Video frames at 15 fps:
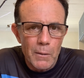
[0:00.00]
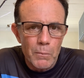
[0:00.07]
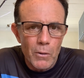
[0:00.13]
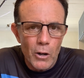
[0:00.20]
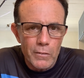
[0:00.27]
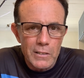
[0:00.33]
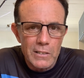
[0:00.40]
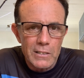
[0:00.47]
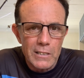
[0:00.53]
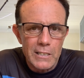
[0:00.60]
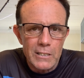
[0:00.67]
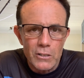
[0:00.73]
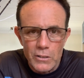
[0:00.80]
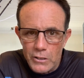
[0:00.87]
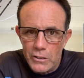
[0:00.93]
obviously
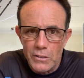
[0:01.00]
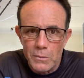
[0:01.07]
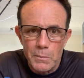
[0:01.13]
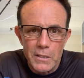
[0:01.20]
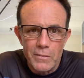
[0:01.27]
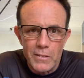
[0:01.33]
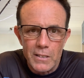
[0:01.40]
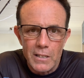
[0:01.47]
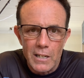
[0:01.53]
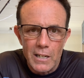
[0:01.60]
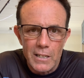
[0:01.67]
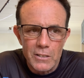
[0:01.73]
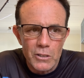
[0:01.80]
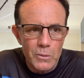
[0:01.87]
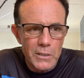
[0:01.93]
could use a bit
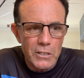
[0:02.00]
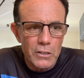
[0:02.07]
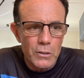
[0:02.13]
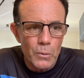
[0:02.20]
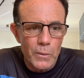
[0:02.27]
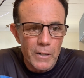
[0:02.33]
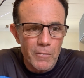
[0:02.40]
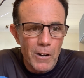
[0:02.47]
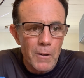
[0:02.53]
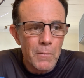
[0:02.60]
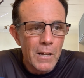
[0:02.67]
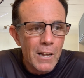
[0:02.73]
of tuition or whatever.